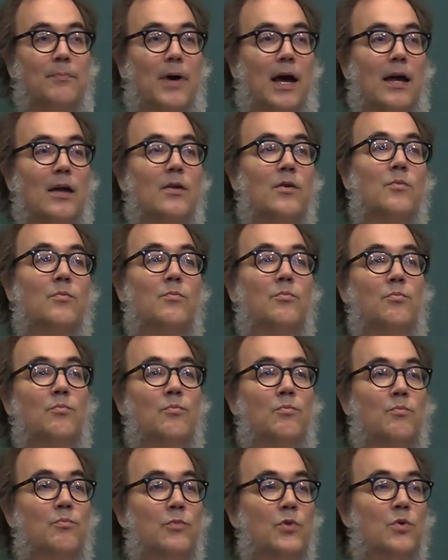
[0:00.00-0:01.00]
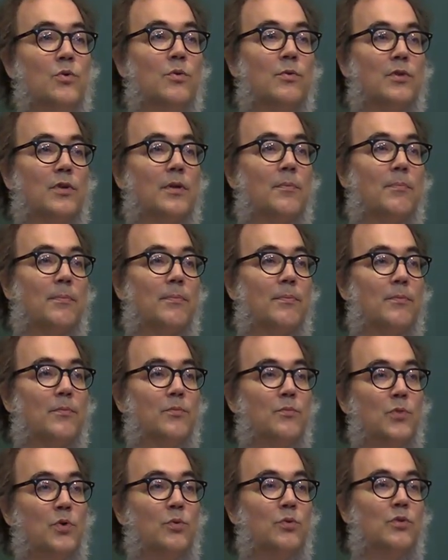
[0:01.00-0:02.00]
by mu
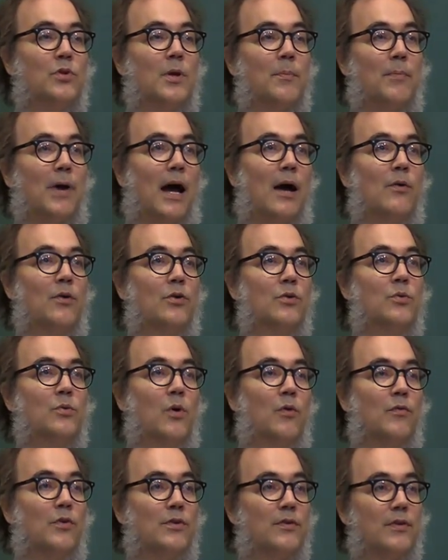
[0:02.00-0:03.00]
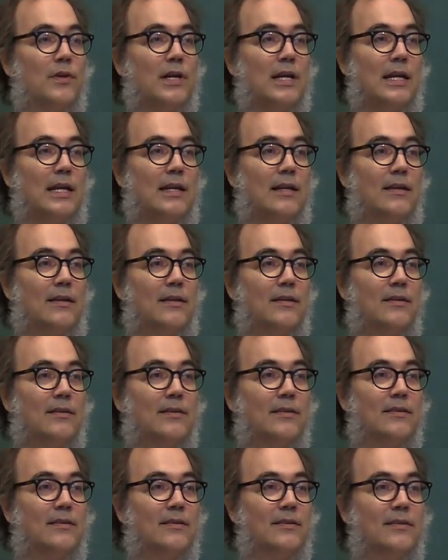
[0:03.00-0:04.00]
to the power 2/3.
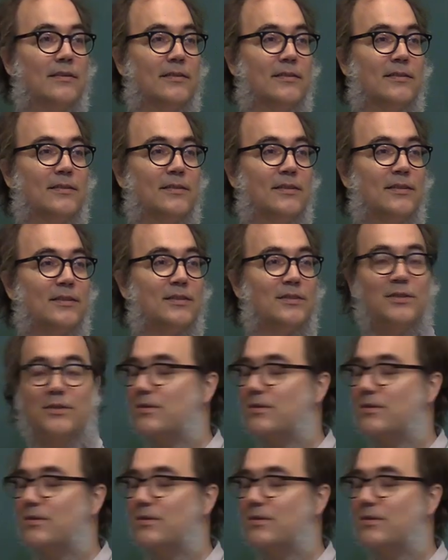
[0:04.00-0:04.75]
So